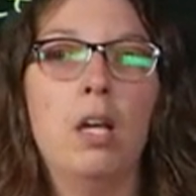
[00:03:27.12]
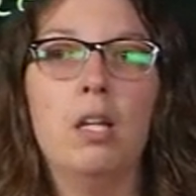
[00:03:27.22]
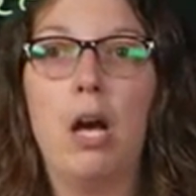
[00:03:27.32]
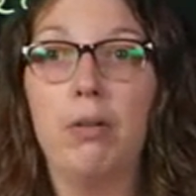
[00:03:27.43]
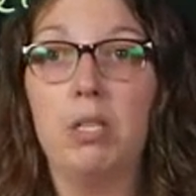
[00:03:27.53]

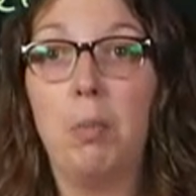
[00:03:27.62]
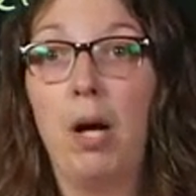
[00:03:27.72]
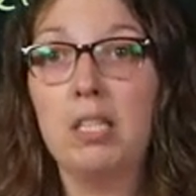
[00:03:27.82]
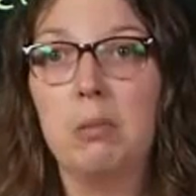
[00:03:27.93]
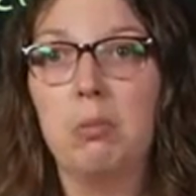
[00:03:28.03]
Now it's
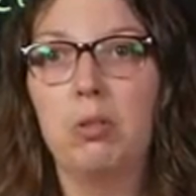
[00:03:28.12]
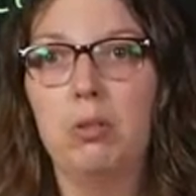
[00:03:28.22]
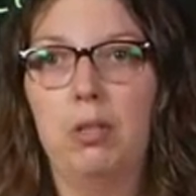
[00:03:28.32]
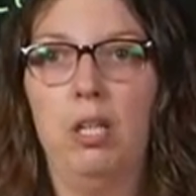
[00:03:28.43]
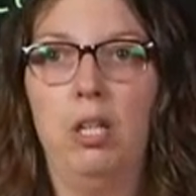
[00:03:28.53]

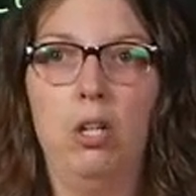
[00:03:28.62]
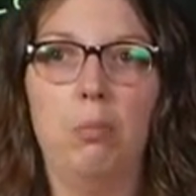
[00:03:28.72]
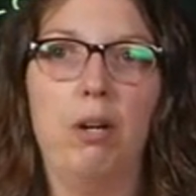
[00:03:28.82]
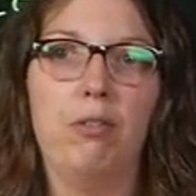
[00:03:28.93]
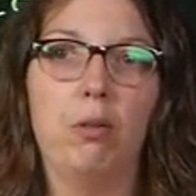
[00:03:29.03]
possible that your
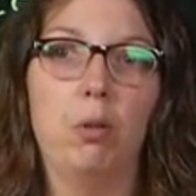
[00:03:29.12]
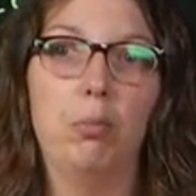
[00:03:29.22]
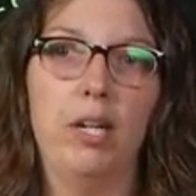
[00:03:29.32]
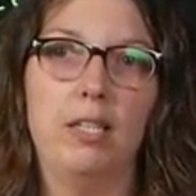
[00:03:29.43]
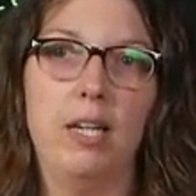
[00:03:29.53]
buffer will
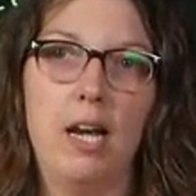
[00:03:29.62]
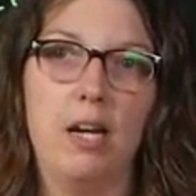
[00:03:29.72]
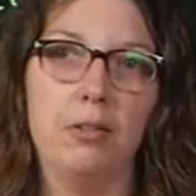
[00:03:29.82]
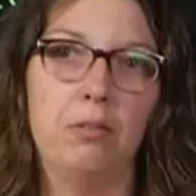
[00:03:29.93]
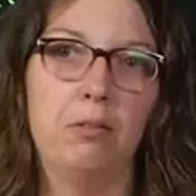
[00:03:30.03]
break
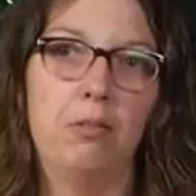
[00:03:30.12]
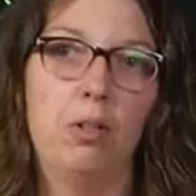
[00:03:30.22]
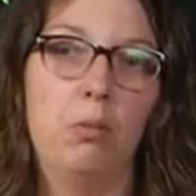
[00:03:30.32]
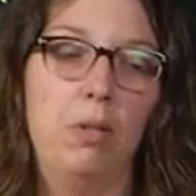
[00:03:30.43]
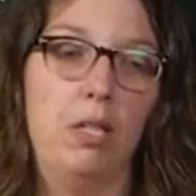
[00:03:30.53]
down,
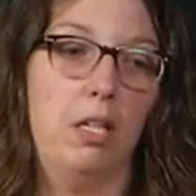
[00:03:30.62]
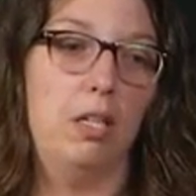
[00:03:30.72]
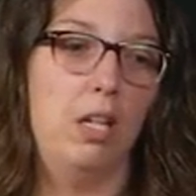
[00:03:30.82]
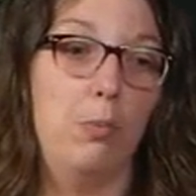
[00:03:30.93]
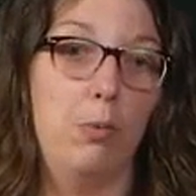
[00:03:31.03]

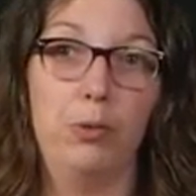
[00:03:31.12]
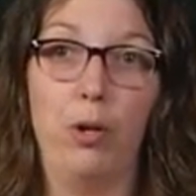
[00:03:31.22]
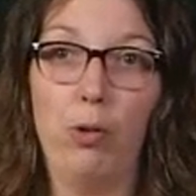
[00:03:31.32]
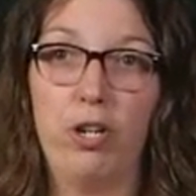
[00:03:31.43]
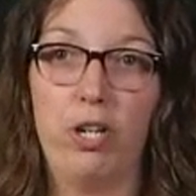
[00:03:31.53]
meaning it will
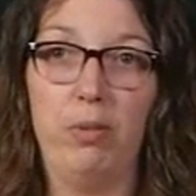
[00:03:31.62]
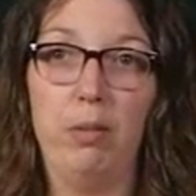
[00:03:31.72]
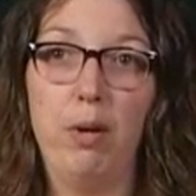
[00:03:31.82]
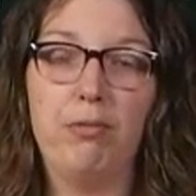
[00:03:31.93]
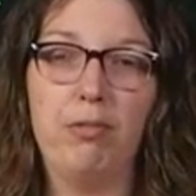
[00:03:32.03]
no longer be a
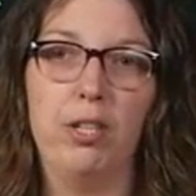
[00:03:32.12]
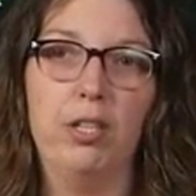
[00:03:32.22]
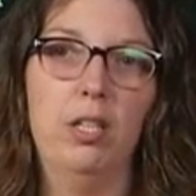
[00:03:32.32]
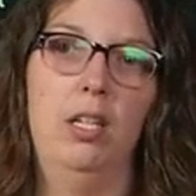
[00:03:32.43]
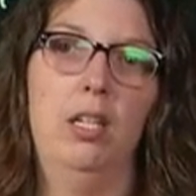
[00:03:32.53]

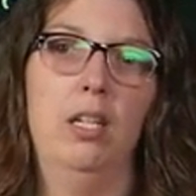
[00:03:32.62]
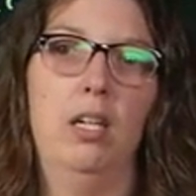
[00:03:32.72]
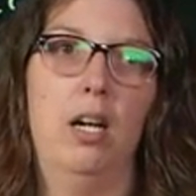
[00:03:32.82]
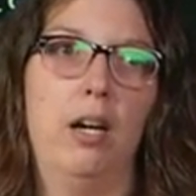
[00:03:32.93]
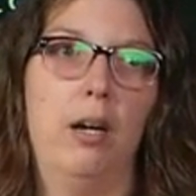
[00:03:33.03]
buffer
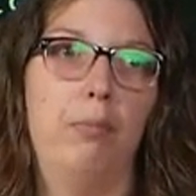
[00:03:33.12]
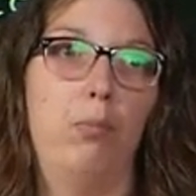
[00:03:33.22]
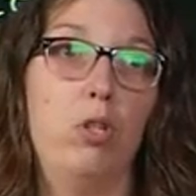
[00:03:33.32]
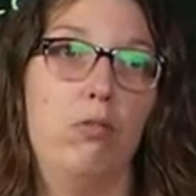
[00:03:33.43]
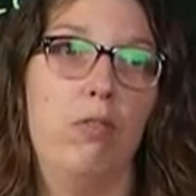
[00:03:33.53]

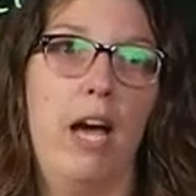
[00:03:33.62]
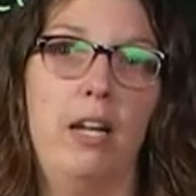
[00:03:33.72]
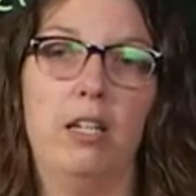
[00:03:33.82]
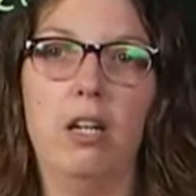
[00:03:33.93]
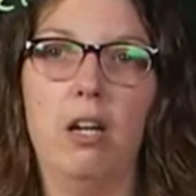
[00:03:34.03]
when you've
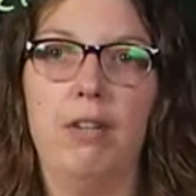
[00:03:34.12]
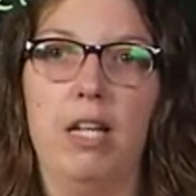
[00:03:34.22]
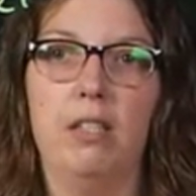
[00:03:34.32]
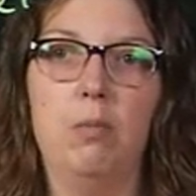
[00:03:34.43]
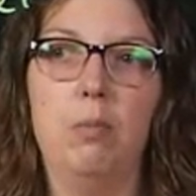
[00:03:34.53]
added enough
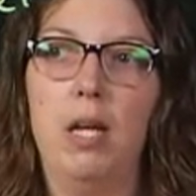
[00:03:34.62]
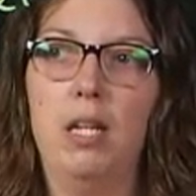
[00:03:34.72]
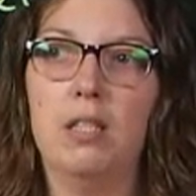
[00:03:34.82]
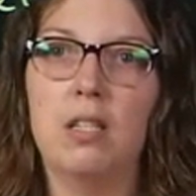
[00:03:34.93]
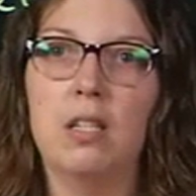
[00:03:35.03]
acid or
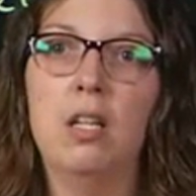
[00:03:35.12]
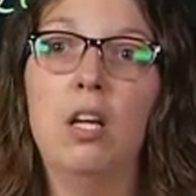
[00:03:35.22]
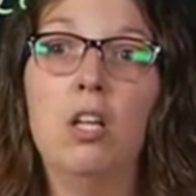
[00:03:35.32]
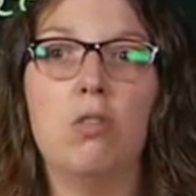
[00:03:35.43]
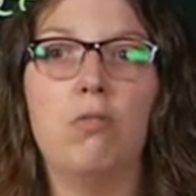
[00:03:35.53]
base.
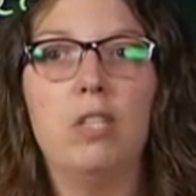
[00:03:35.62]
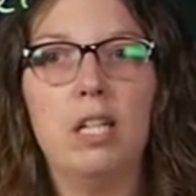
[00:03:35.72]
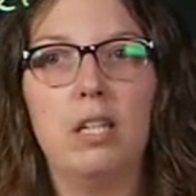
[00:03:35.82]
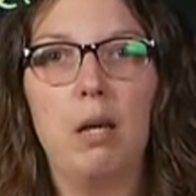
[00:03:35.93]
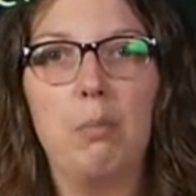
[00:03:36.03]
So if you
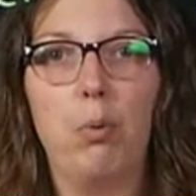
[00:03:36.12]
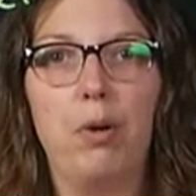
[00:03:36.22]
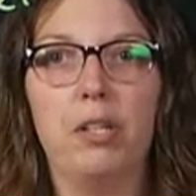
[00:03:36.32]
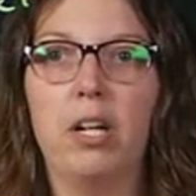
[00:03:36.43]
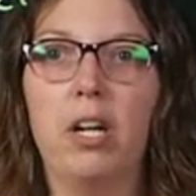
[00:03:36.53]
get to that
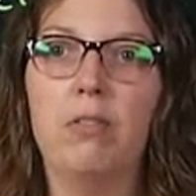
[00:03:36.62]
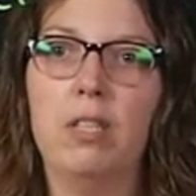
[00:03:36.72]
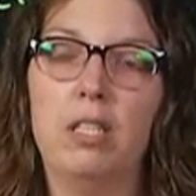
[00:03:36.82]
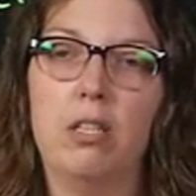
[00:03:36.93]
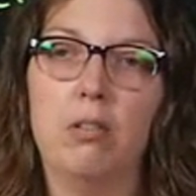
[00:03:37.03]
point, you're going
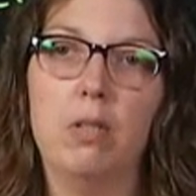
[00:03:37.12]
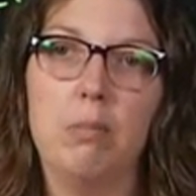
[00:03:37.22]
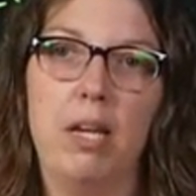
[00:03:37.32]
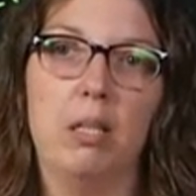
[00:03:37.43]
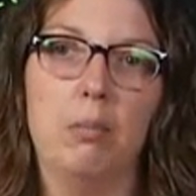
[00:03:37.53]
to need to
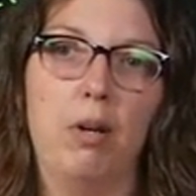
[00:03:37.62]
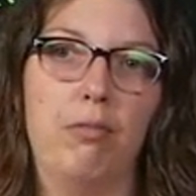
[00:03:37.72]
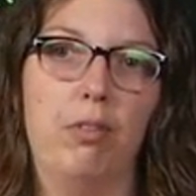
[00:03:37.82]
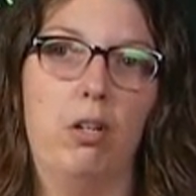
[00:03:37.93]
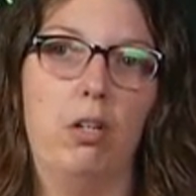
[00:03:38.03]
remake the
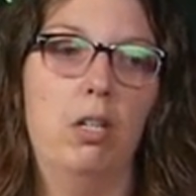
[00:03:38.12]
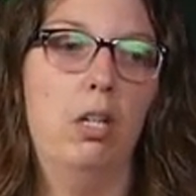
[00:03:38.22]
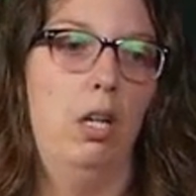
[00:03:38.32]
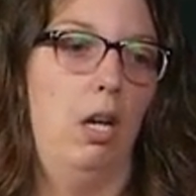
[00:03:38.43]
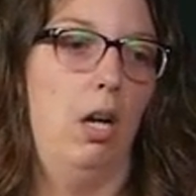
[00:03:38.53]
buffer
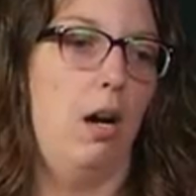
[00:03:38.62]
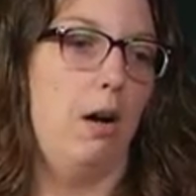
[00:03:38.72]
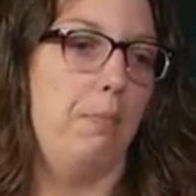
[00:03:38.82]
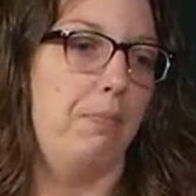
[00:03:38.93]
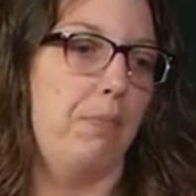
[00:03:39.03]

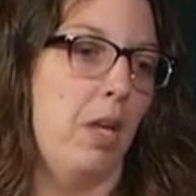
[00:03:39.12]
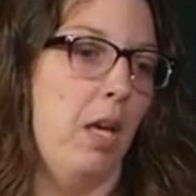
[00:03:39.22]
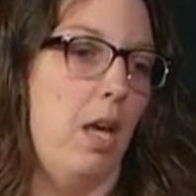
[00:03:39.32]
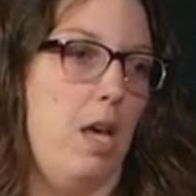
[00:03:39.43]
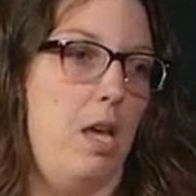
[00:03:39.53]

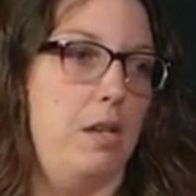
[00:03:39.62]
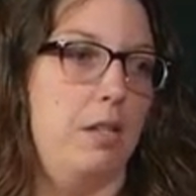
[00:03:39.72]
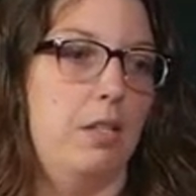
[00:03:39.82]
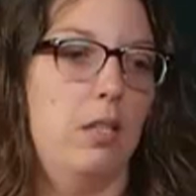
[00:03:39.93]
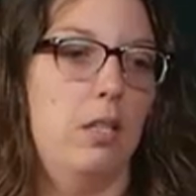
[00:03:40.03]

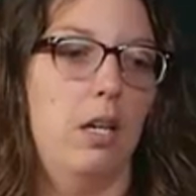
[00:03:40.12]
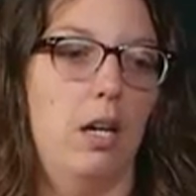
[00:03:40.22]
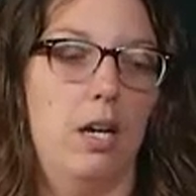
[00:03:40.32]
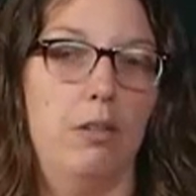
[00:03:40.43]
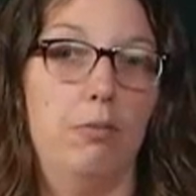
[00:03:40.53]
and
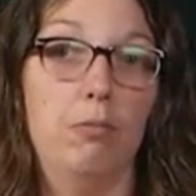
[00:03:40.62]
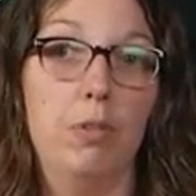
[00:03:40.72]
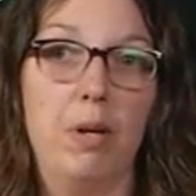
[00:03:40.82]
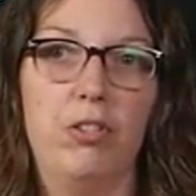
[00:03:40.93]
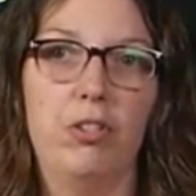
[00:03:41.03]

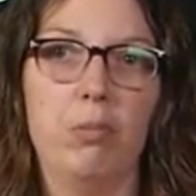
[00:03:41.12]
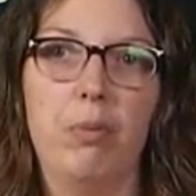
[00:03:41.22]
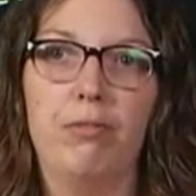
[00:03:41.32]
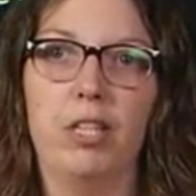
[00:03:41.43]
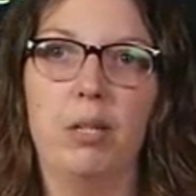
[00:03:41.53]
remeasure the
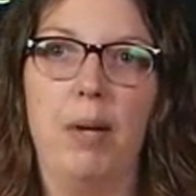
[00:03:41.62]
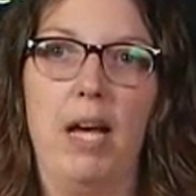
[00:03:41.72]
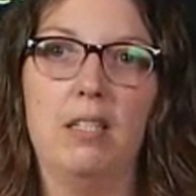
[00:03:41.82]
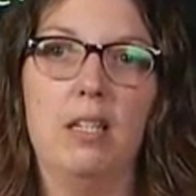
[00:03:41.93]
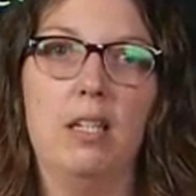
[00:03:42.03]
buffer
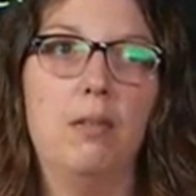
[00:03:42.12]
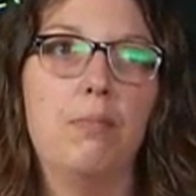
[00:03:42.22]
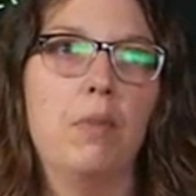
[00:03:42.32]
capacity.